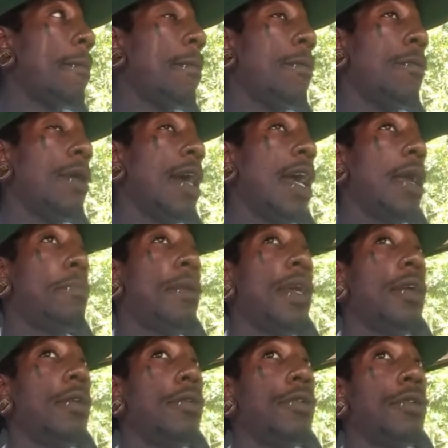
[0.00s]
what AP
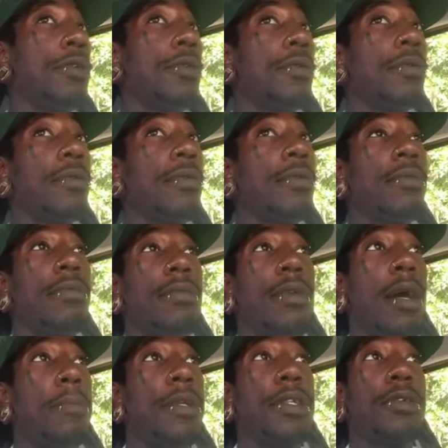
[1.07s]
gonna do,
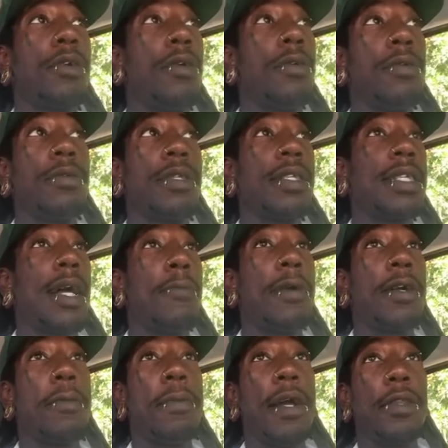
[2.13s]
I'm just gonna, since I wake
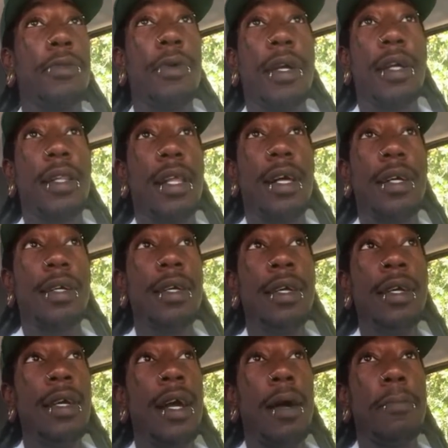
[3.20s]
up at 3 o'clock,
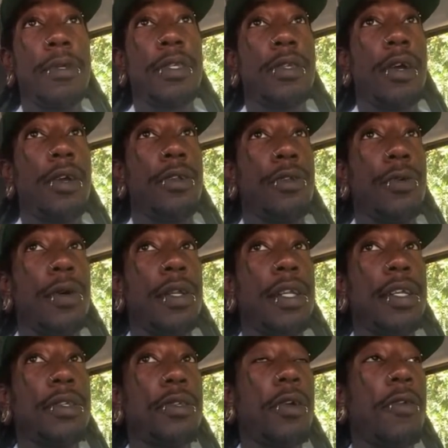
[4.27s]
I'm gonna start doing
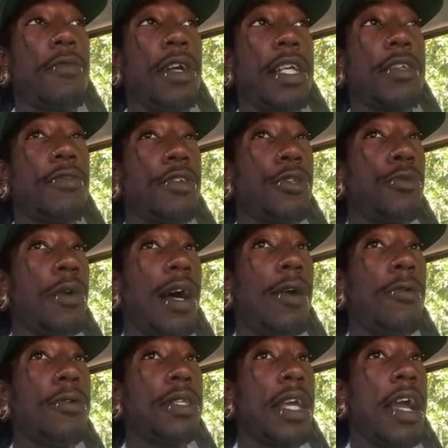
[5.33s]
these surveys for two
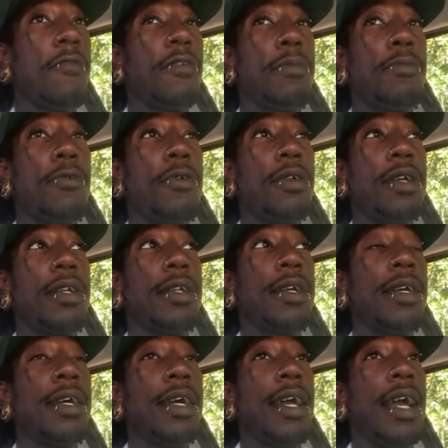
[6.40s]
hours every morning.
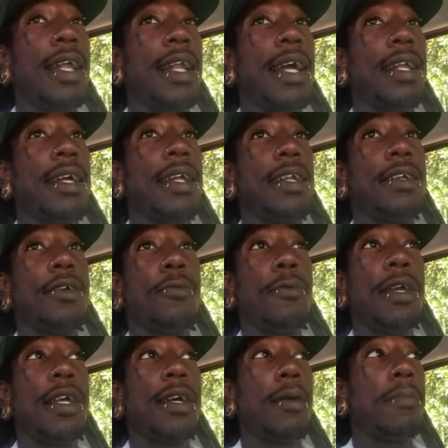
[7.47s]
And at the end of the
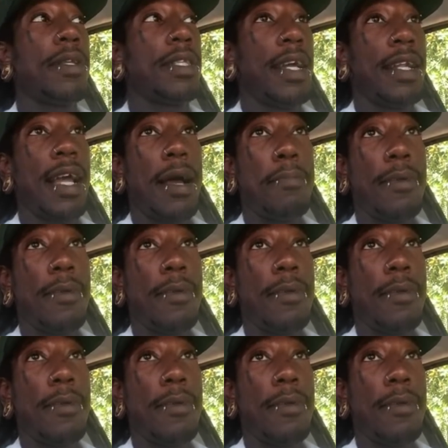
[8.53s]
week, I'm gonna take